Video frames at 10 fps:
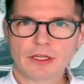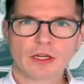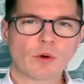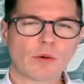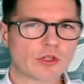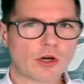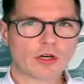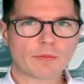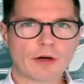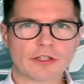When we talk
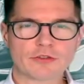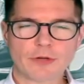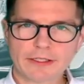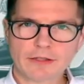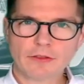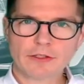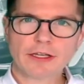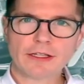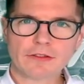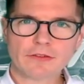about attracting the
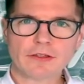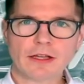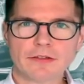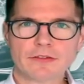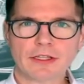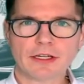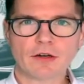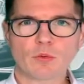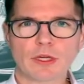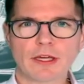talents, last year
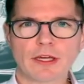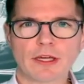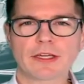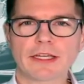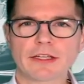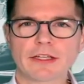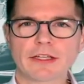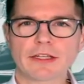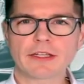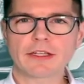we have
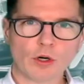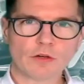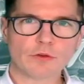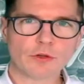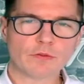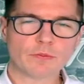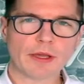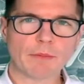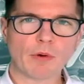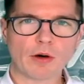increased our workforce
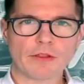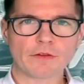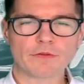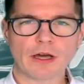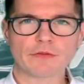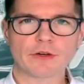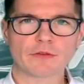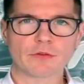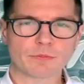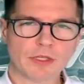by more than
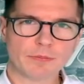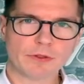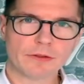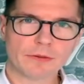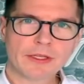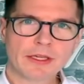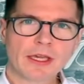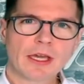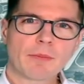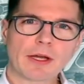500 people,
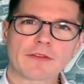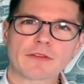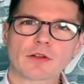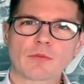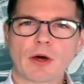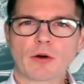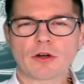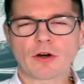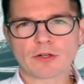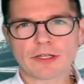but it's not about
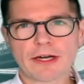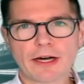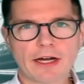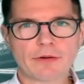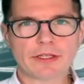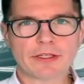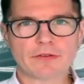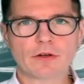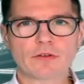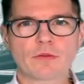only hiring, it's
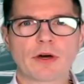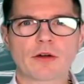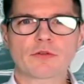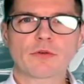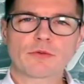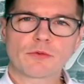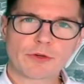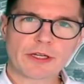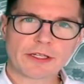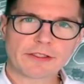also about
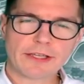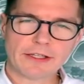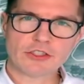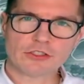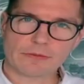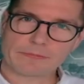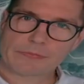retention.